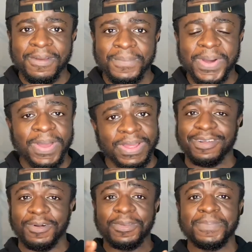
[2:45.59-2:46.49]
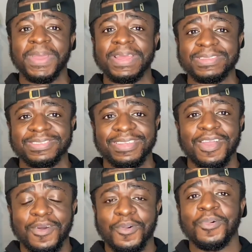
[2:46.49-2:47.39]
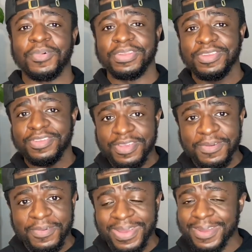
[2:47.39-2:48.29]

but it all depends on you.